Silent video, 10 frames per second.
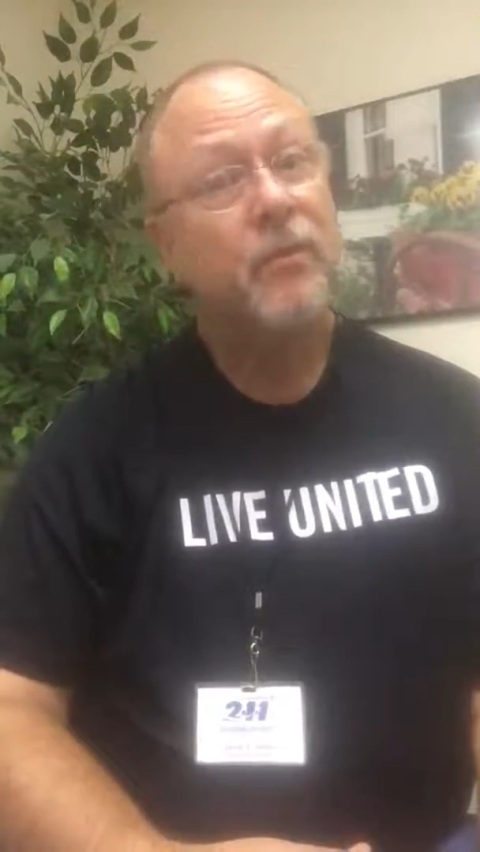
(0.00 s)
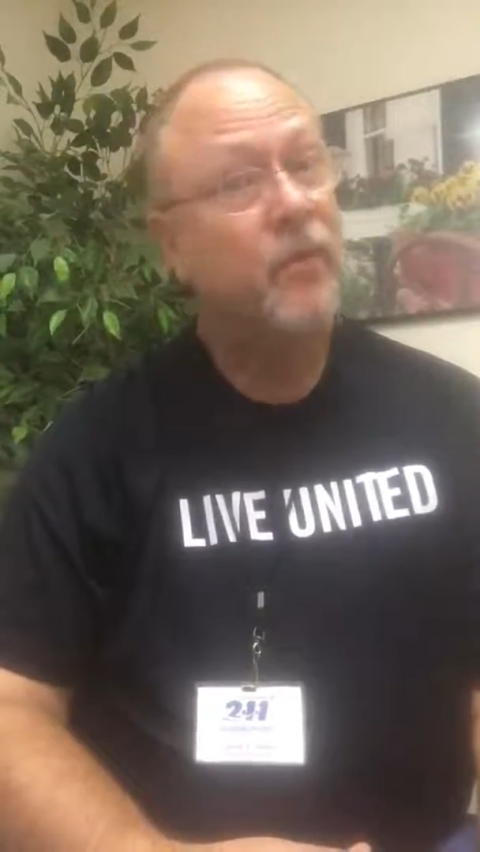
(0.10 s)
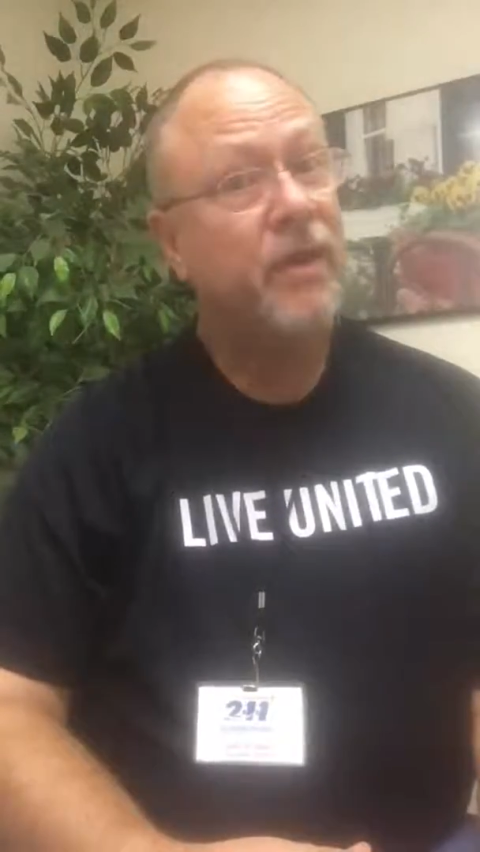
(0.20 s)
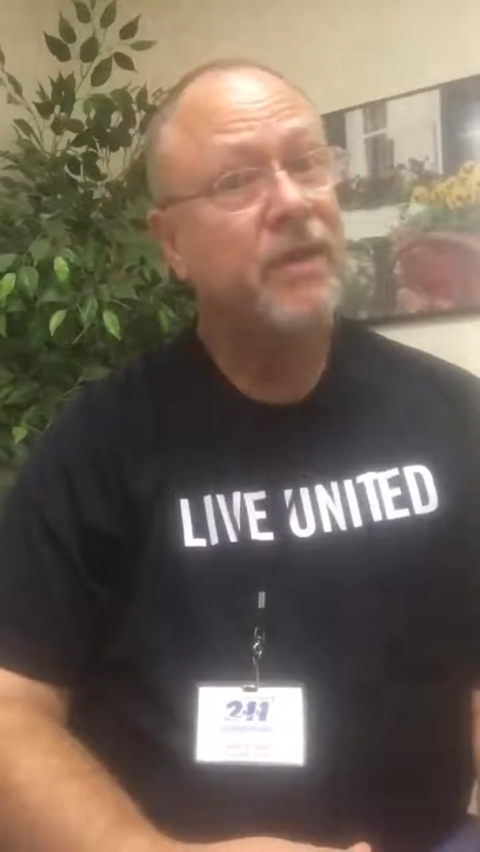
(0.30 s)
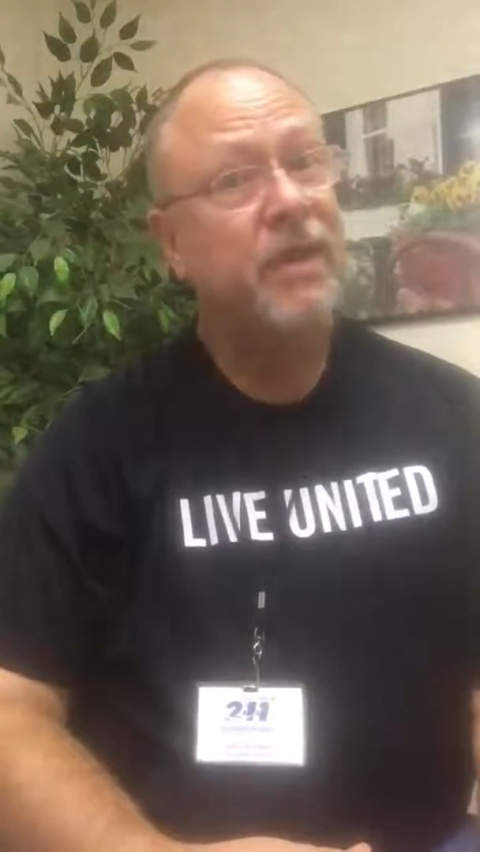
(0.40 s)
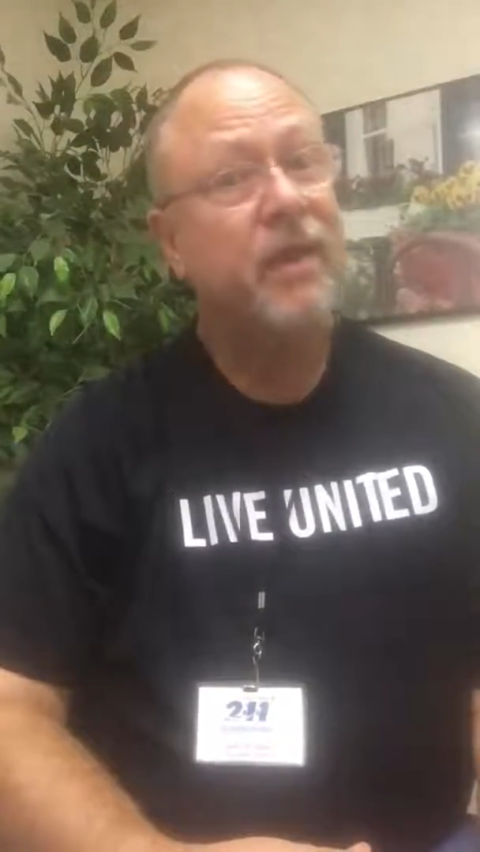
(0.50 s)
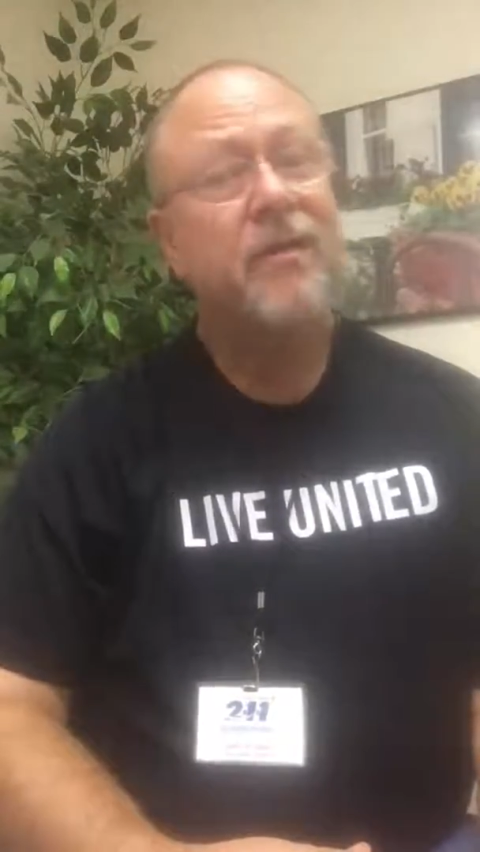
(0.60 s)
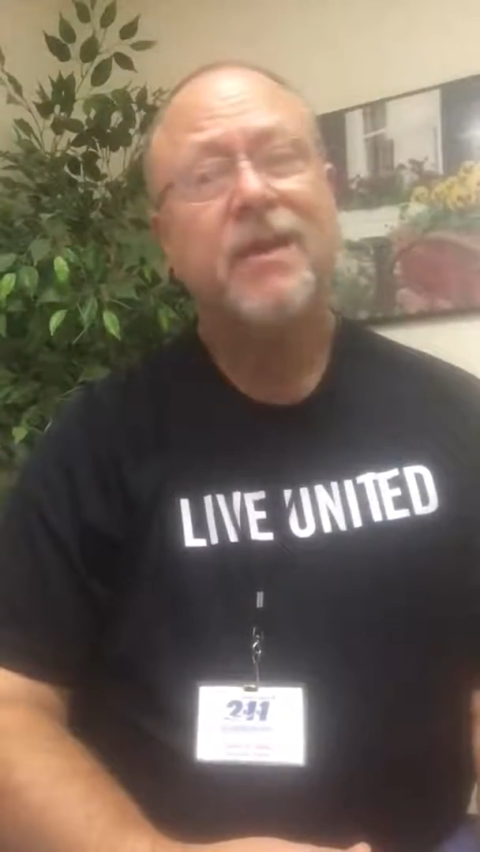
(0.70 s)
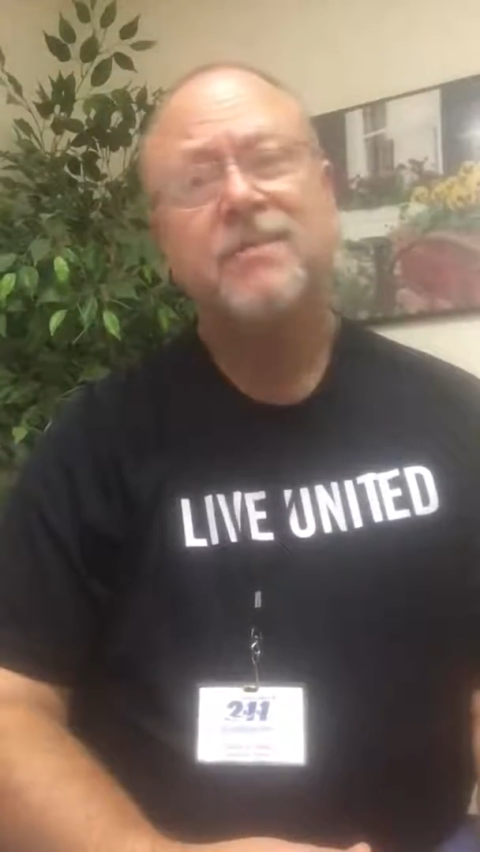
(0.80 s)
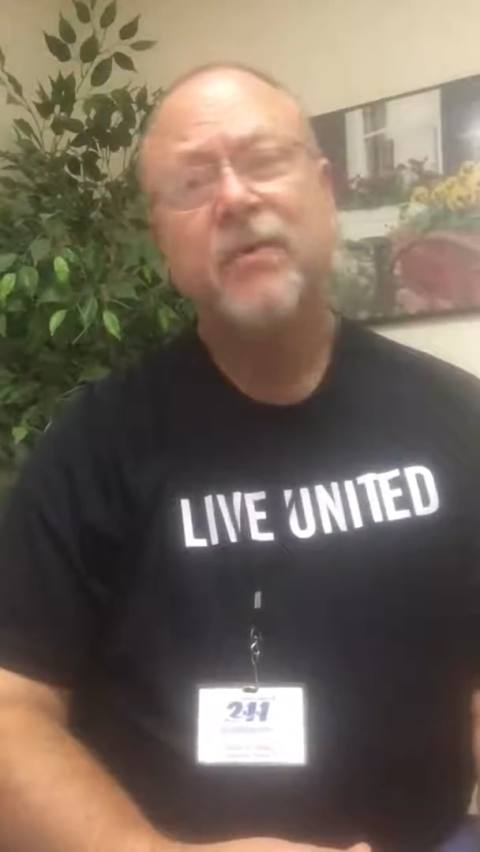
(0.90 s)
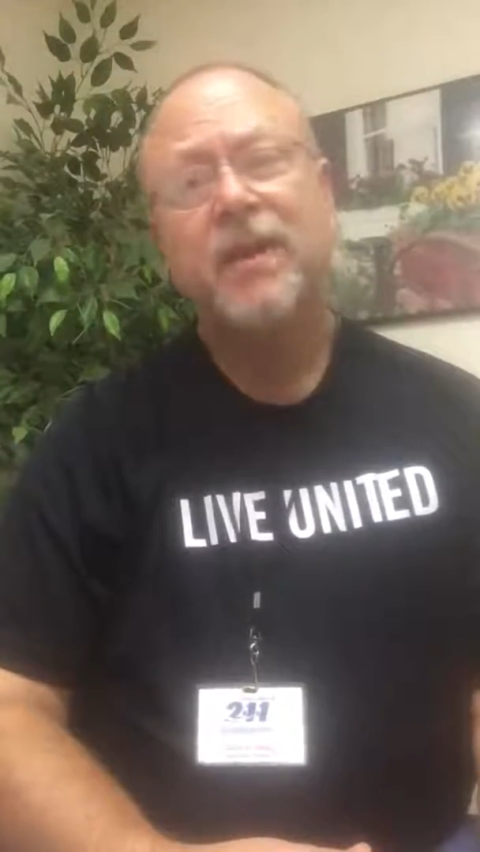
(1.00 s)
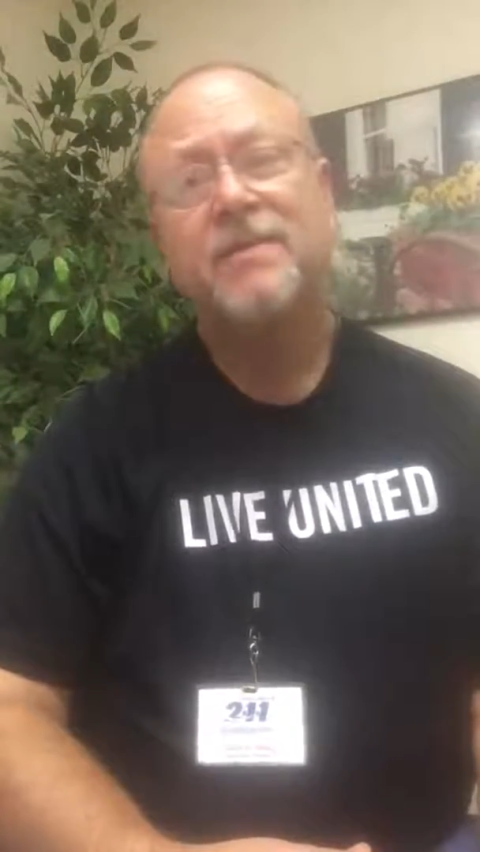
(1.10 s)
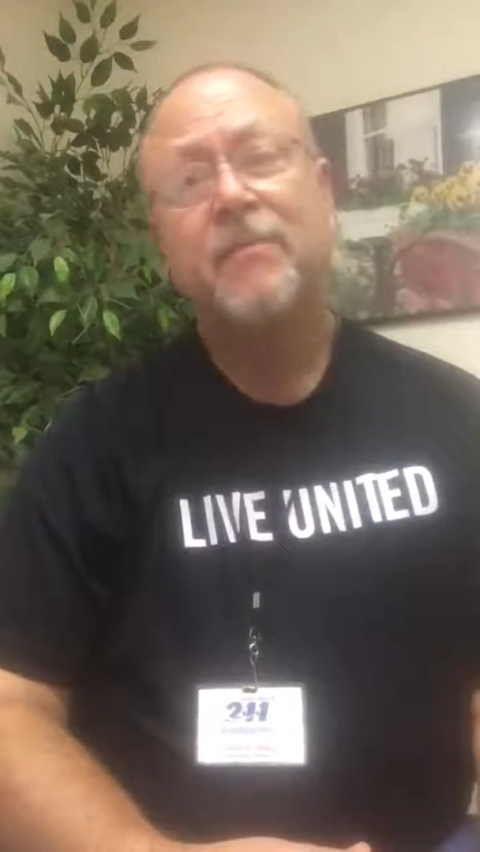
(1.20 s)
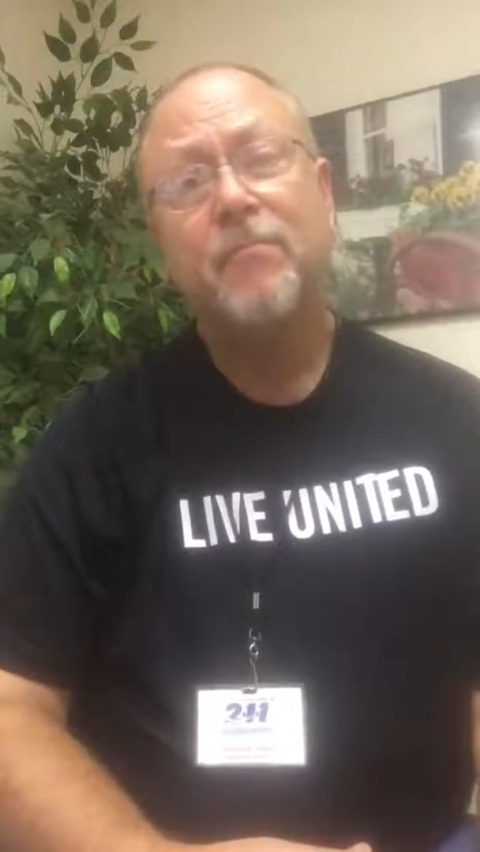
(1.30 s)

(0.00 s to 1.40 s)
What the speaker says: We care as well as a